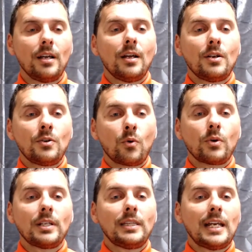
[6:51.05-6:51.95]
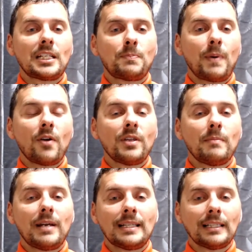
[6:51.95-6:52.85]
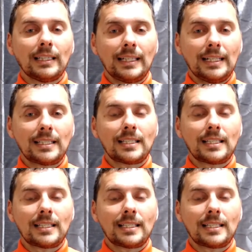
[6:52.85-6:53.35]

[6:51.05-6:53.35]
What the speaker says: Nor did they spare them in the least,